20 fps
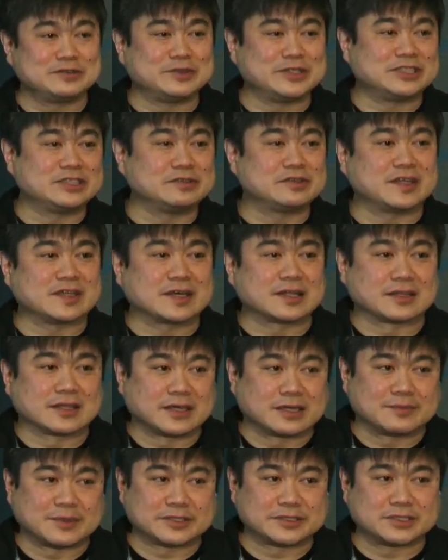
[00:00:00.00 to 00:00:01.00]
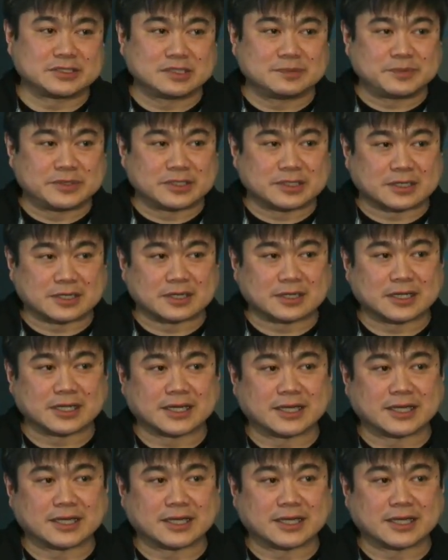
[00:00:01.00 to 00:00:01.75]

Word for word: we do think a lot about GDPR